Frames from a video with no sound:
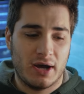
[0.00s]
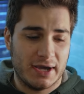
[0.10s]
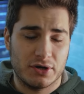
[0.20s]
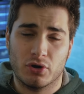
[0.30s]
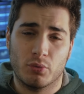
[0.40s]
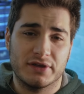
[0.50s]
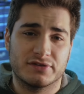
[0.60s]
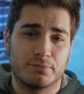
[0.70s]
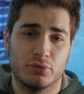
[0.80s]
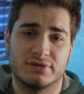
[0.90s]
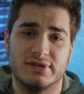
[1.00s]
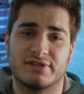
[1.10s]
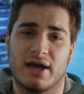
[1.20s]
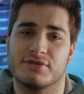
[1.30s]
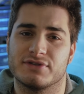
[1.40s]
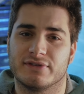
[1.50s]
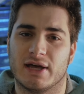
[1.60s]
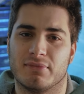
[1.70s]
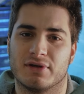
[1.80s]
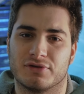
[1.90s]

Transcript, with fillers: I always put discounts on them.